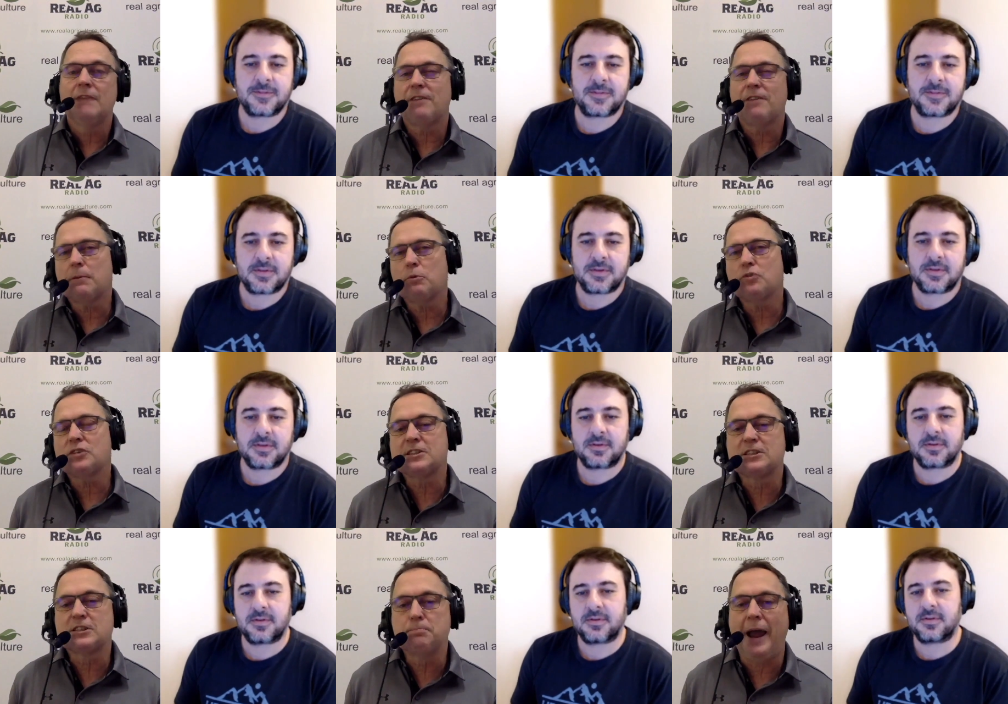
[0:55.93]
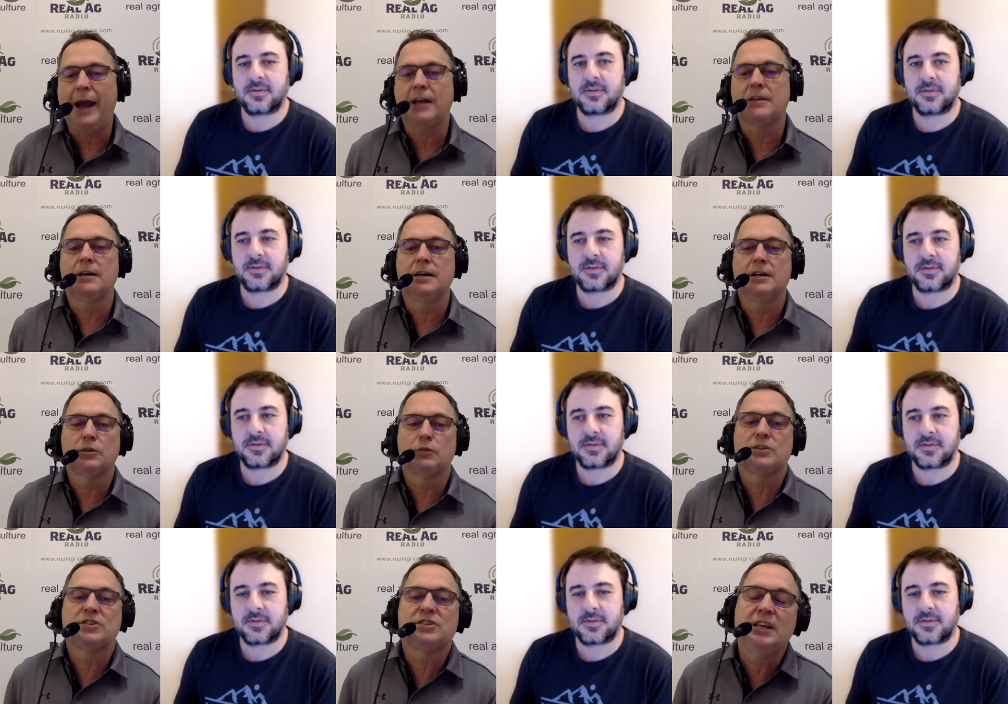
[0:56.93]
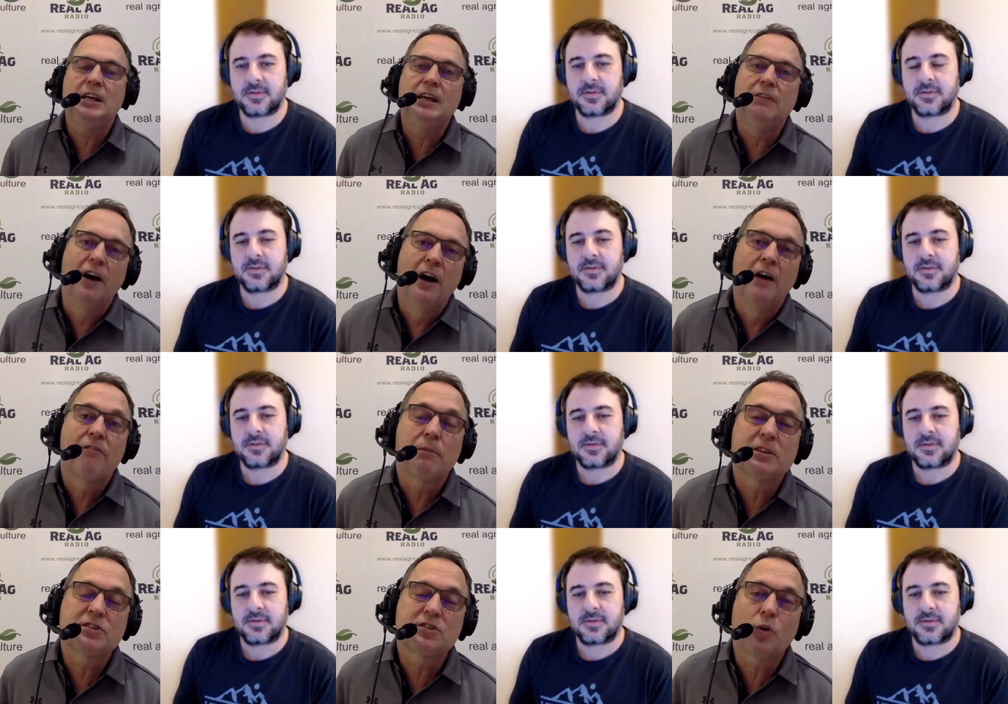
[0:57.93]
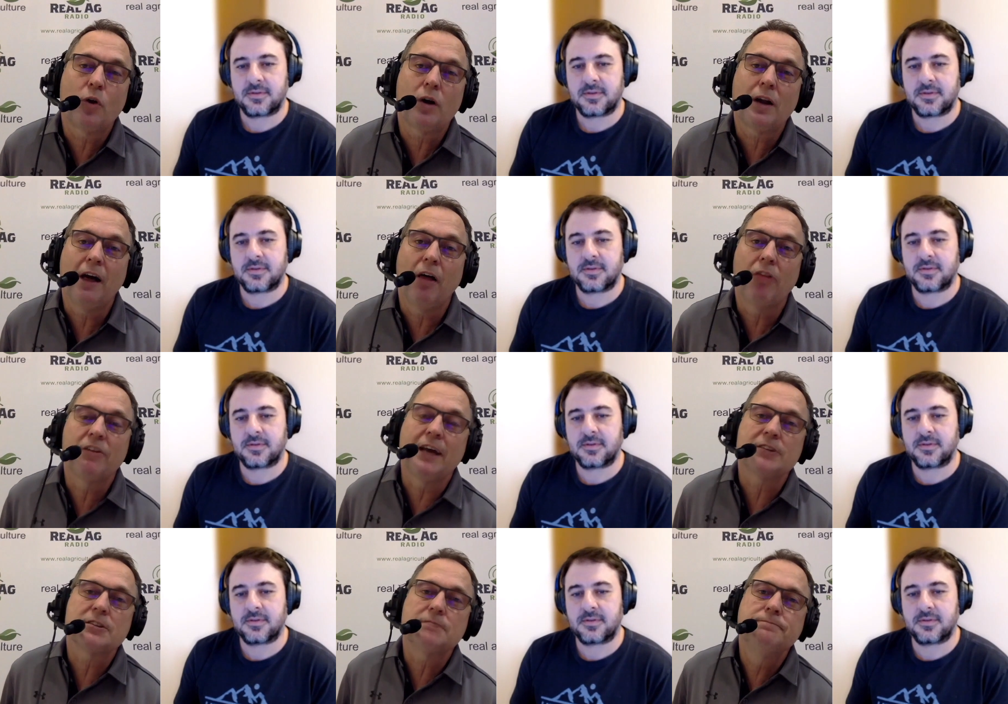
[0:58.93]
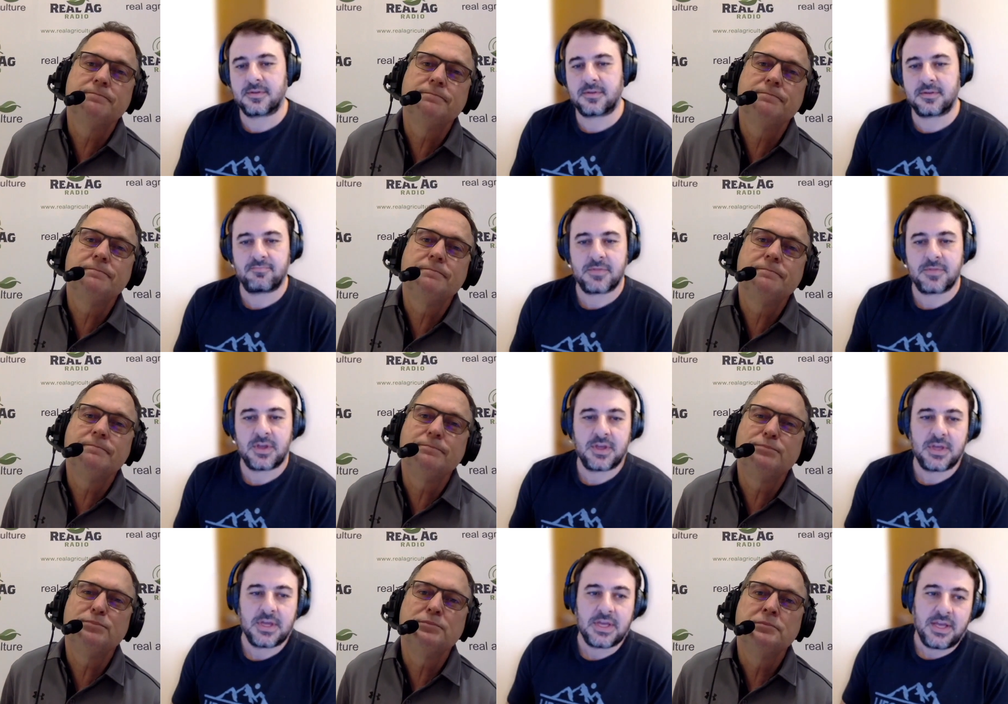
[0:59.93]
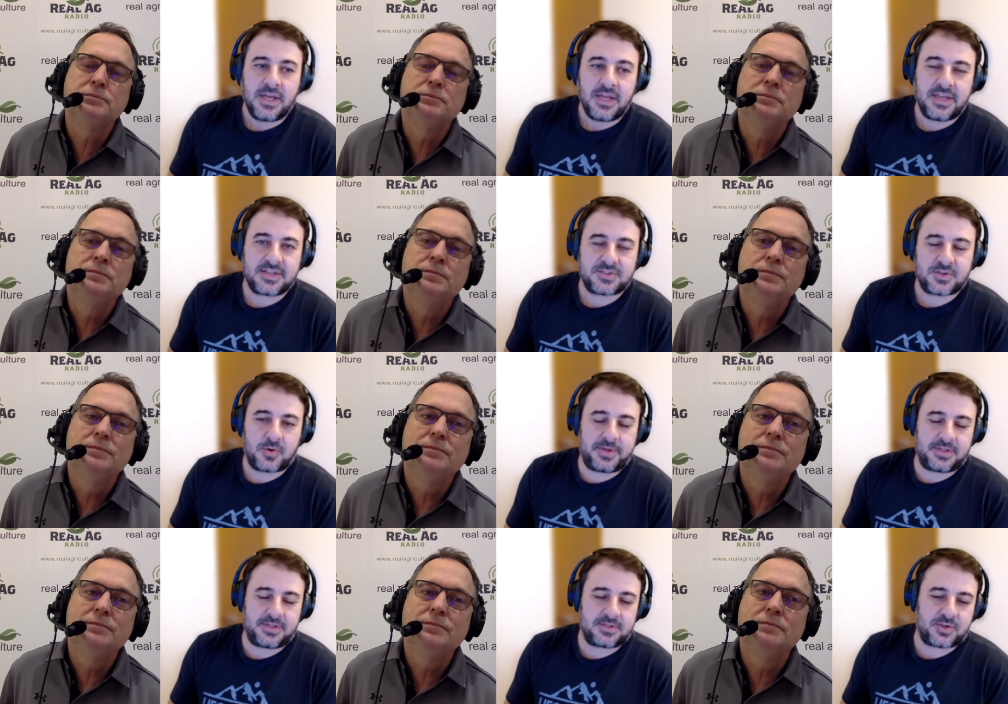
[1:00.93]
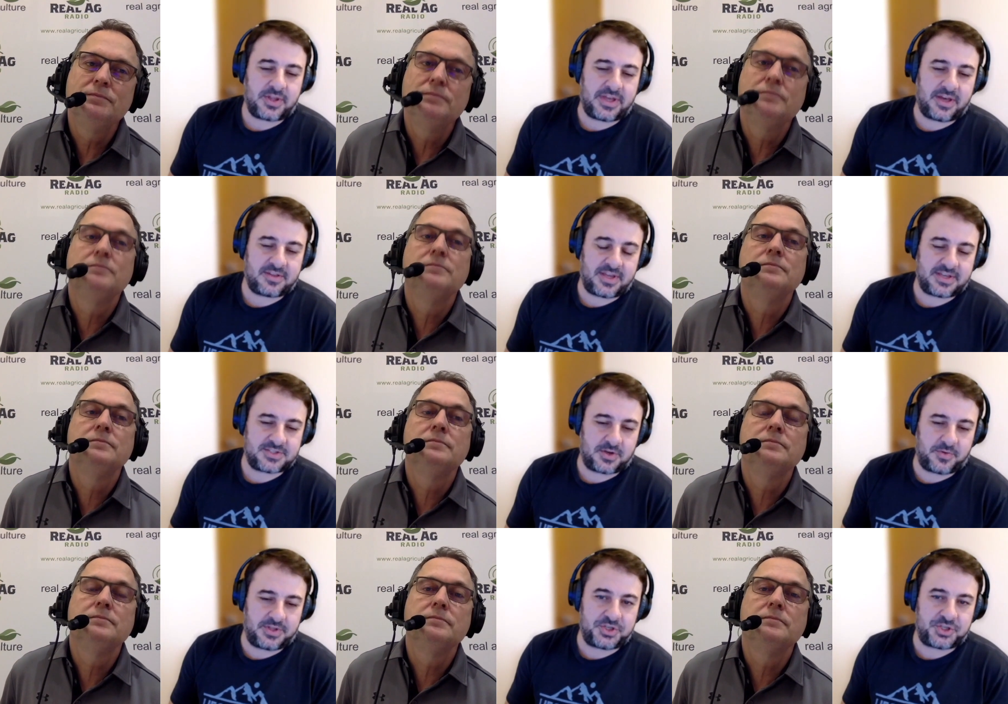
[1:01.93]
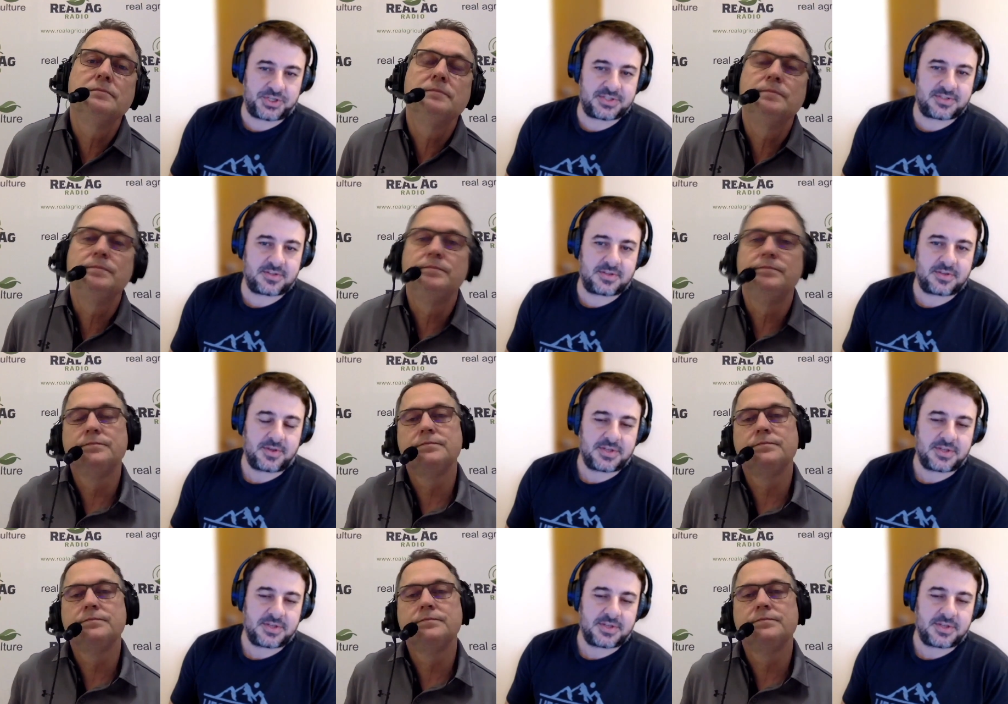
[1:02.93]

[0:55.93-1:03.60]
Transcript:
Speaker 1: can farmers expect uh, to receive from a soil health test?
Speaker 2: Yeah, so I mean, soil health tests are really just